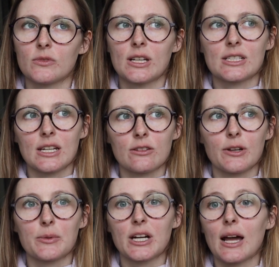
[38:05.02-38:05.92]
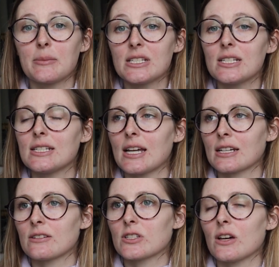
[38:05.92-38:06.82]
that's not the right word. I'm into
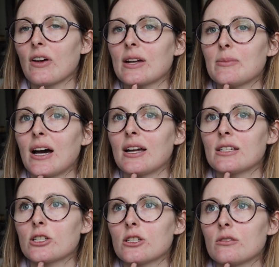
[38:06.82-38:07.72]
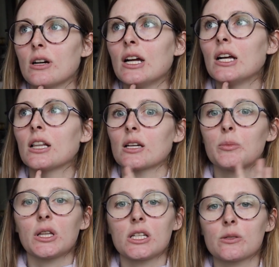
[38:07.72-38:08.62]
detective stuff. I'm not into like
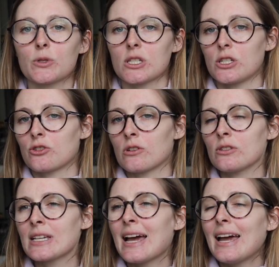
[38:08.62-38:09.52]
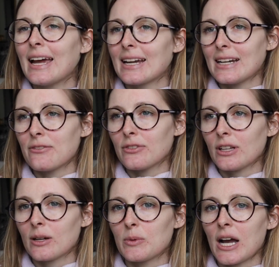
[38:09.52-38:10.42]
police procedurals, and I didn't
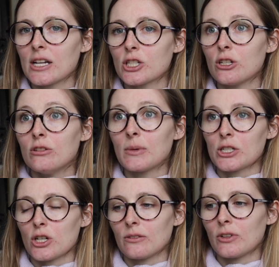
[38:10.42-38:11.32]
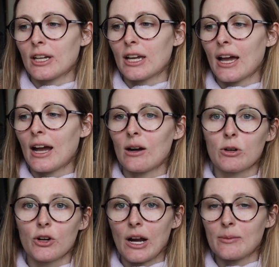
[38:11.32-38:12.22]
feel like we got too much of like how
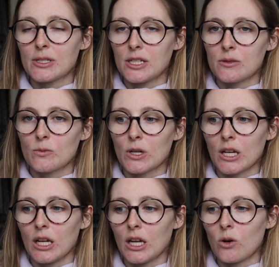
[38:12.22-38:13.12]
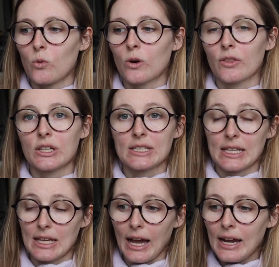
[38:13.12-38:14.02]
a crime scene's working or things
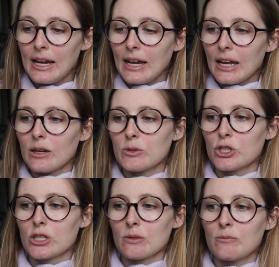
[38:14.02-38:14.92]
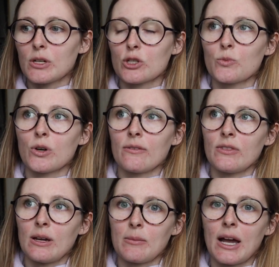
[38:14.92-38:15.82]
like that. It was just much more
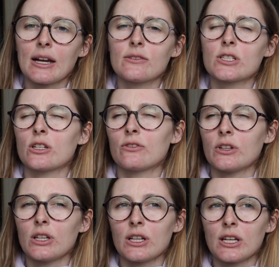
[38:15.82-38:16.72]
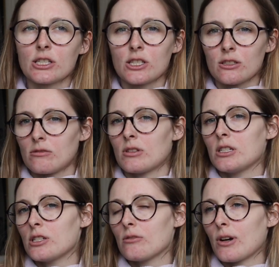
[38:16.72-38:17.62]
of them kind of still feeling like a
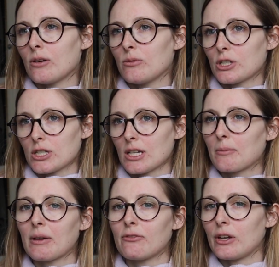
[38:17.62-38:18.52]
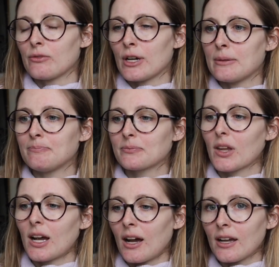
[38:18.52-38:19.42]
sleuthing duo, which is like my favorite
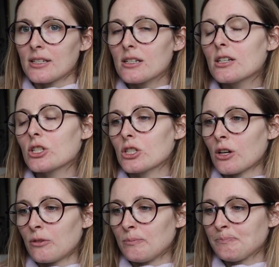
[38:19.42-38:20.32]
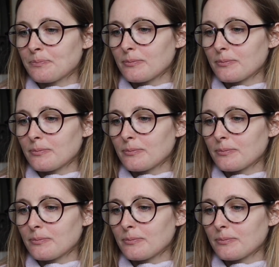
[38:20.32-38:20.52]
kind. So